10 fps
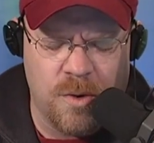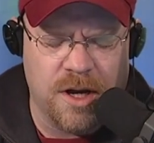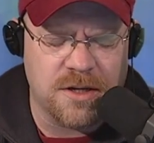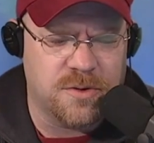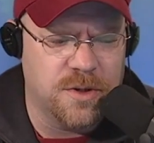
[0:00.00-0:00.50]
We
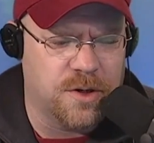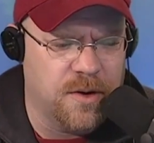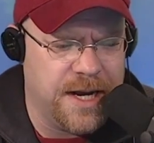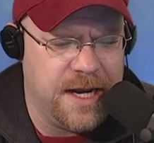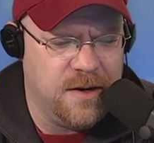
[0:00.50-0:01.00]
also
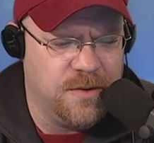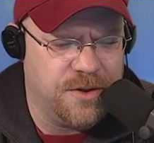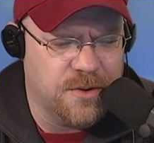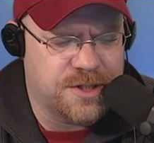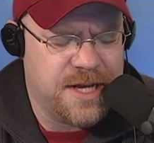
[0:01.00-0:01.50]
agree
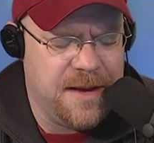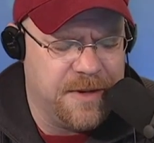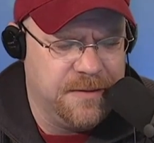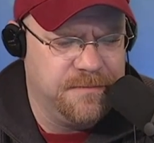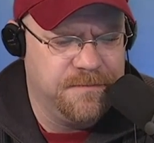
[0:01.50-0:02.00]
with your
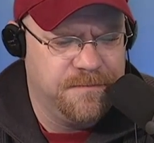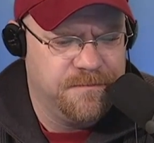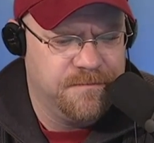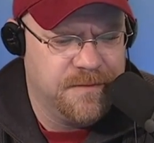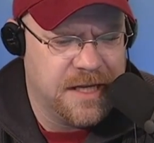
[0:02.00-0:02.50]
statement
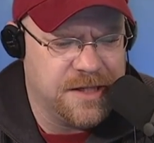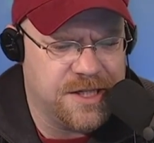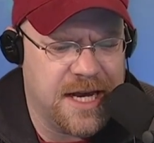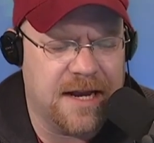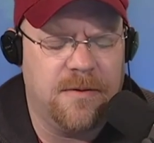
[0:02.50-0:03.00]
that the
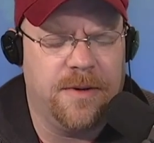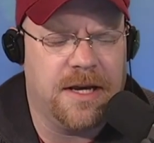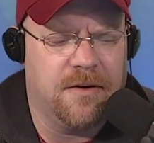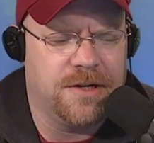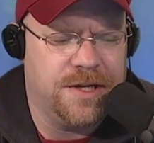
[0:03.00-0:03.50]
Second Amendment
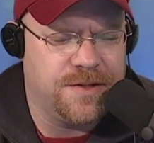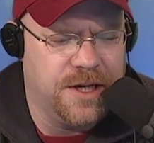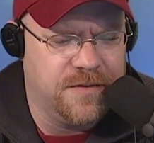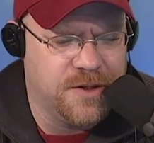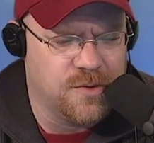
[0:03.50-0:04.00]
guarantees
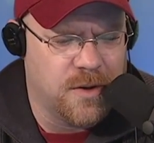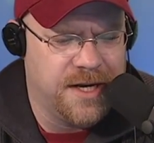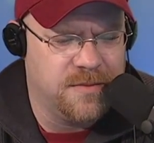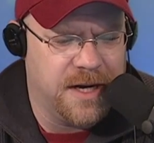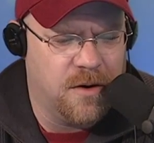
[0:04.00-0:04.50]
an individual
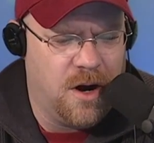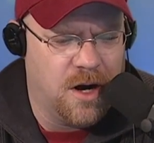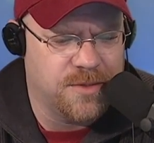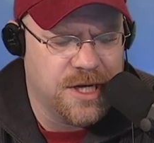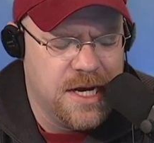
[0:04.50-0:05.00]
right to bear
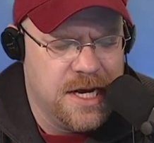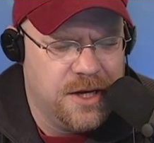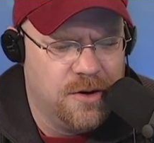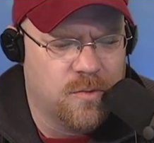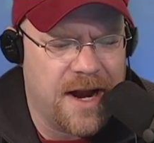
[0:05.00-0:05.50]
arms.
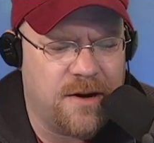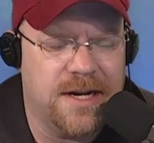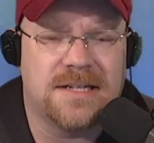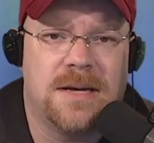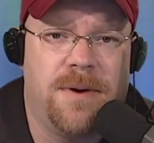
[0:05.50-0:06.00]
Your
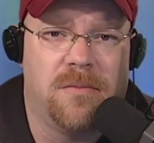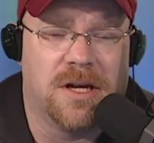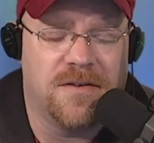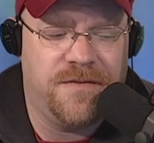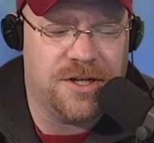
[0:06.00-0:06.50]
record as a
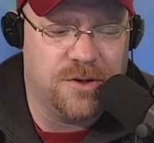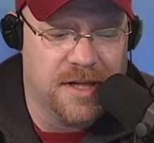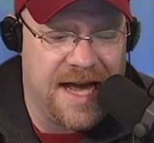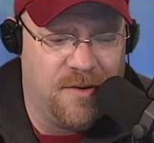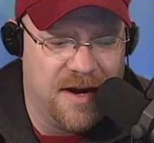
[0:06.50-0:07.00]
public
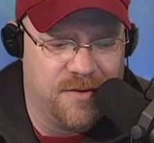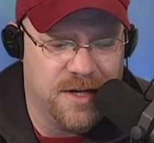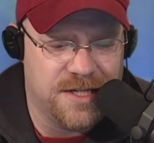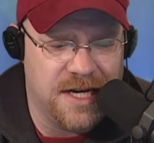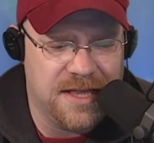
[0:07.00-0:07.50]
official, however,
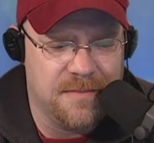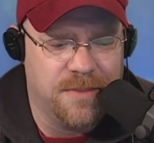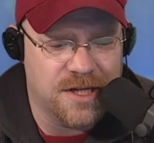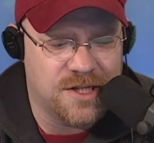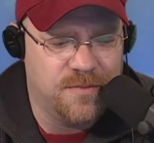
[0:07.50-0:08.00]
is anything
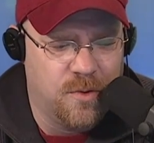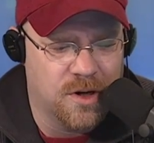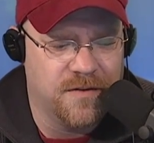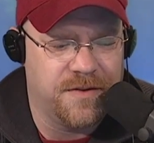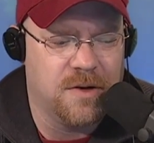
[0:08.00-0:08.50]
but
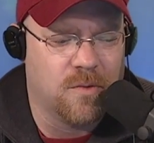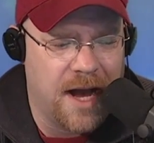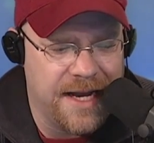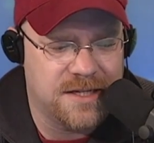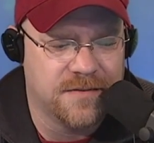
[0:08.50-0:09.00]
supportive of the
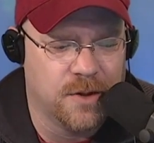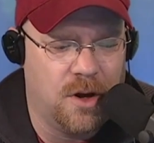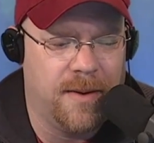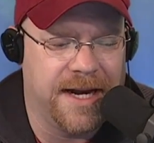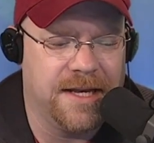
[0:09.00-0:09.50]
rights of
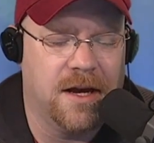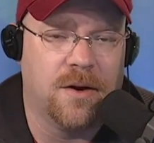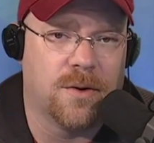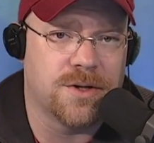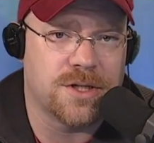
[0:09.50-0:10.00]
law-abiding
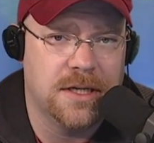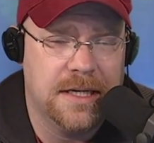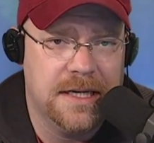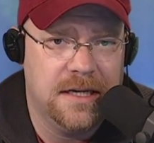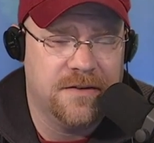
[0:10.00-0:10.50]
gun owners.
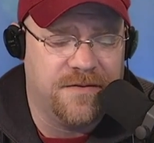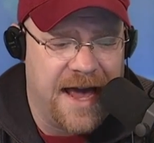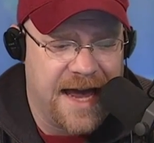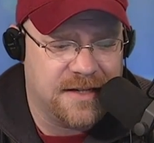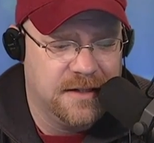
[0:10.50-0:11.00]
In
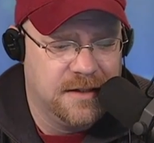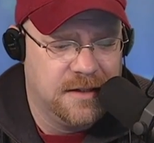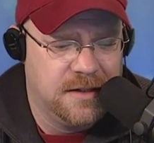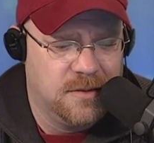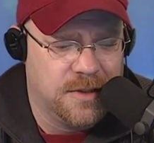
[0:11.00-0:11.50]
fact,
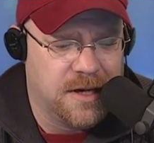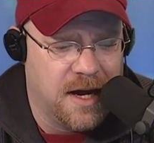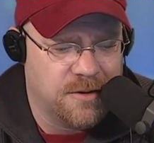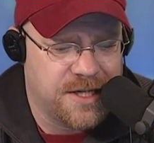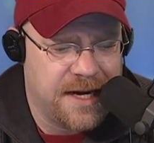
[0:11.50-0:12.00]
when
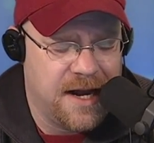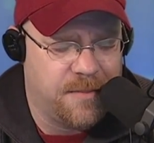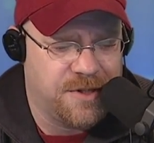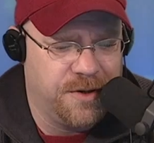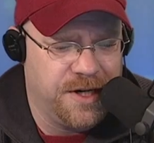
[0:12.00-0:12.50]
Congress had an
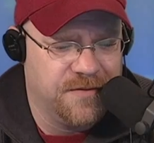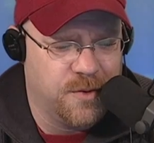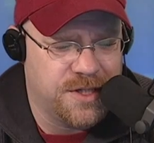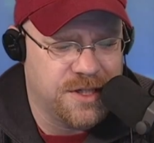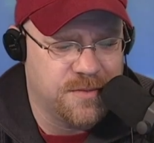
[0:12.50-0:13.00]
opportunity to
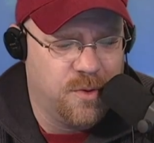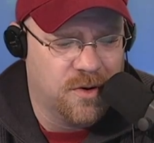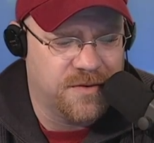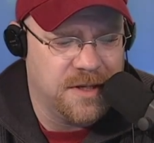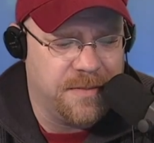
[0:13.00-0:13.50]
voice its
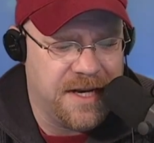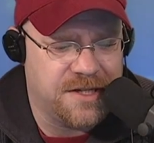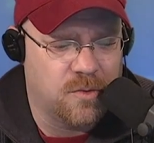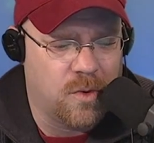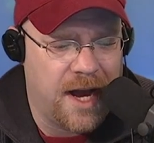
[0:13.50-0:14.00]
support for the
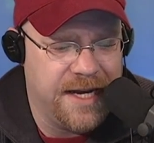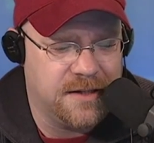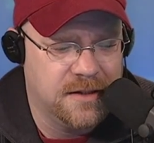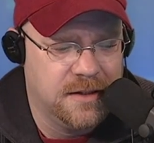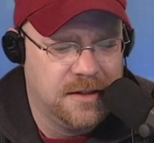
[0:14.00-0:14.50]
basic right